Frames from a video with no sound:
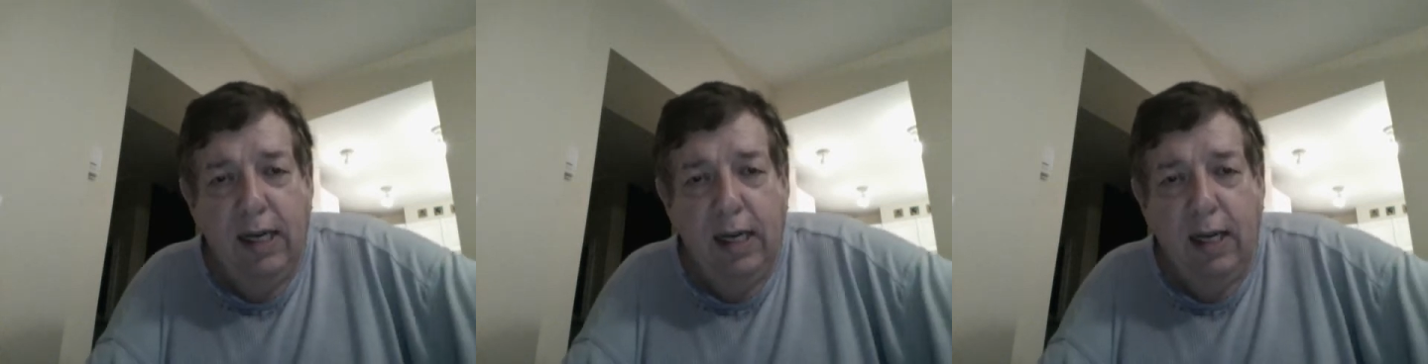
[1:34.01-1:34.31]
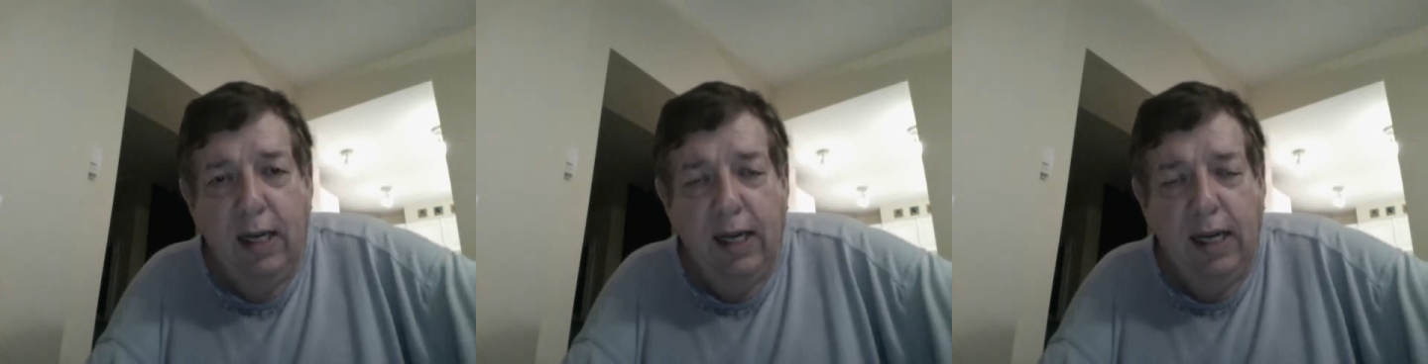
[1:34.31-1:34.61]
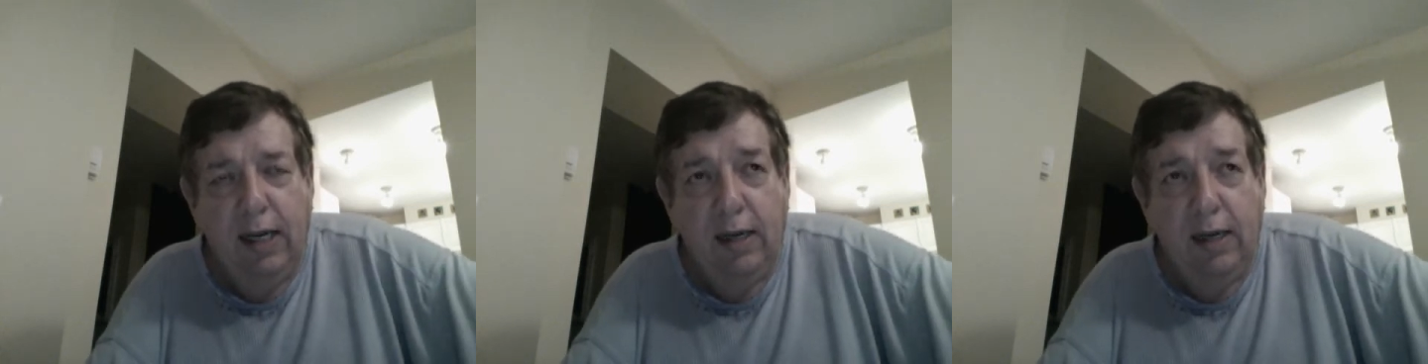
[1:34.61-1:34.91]
uh,
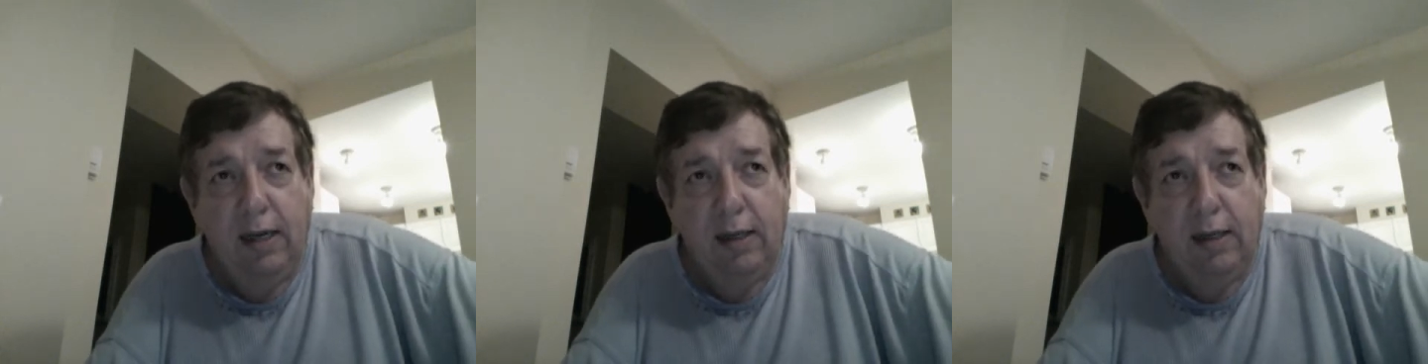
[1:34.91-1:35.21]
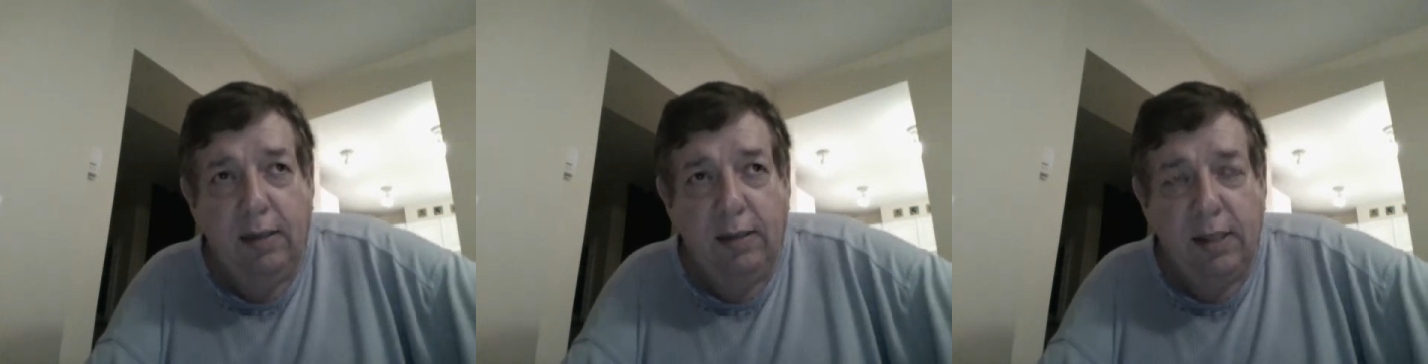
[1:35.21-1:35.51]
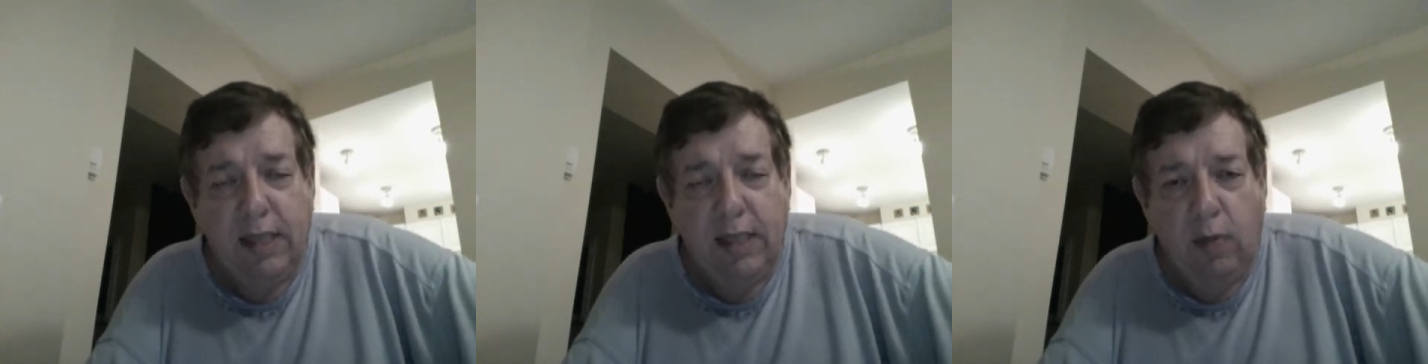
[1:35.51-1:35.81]
in uh,
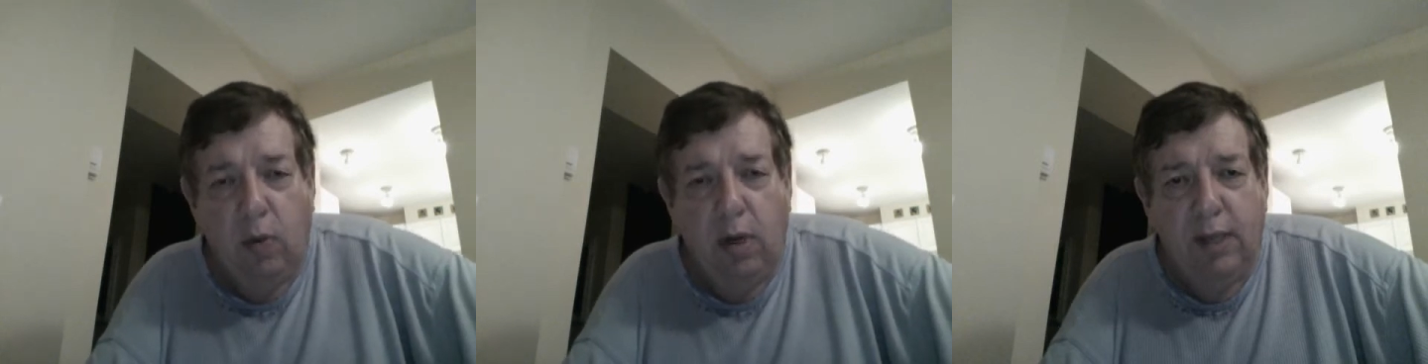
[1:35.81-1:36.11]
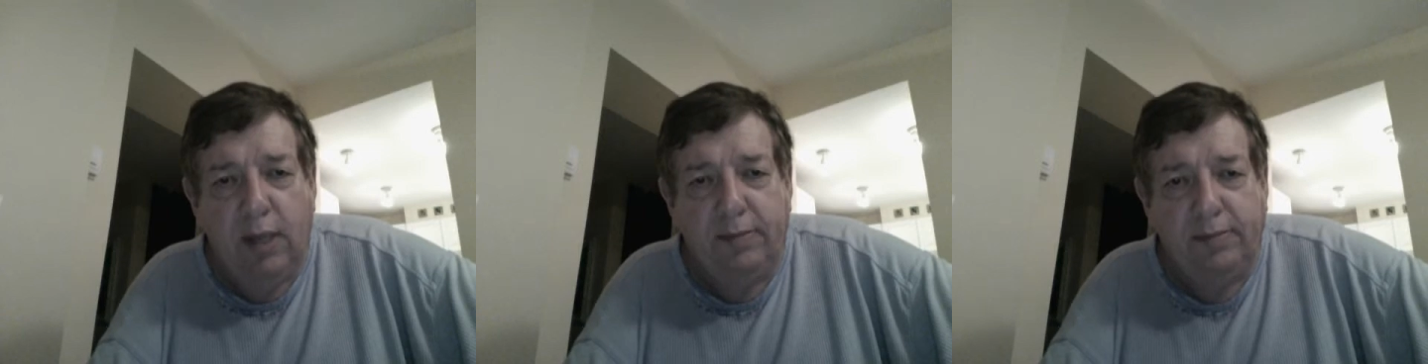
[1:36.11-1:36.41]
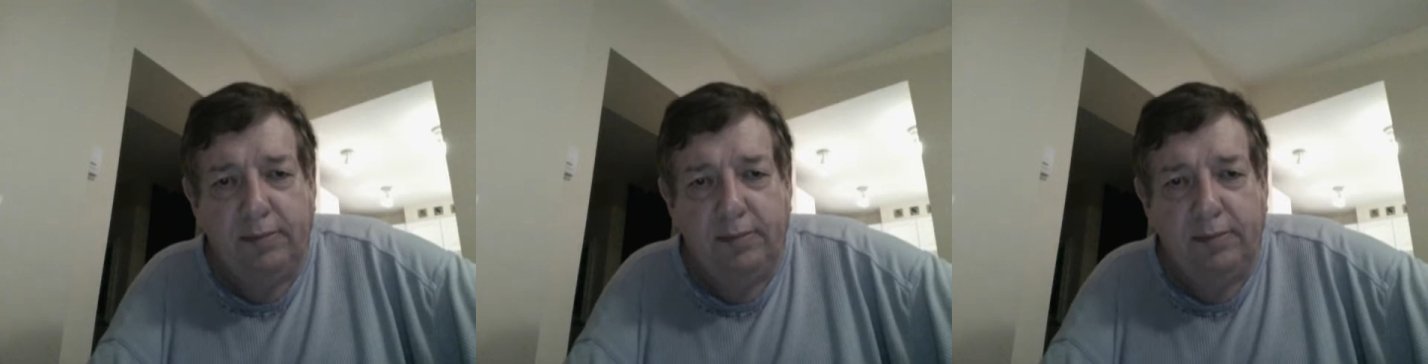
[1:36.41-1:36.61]
San Juan.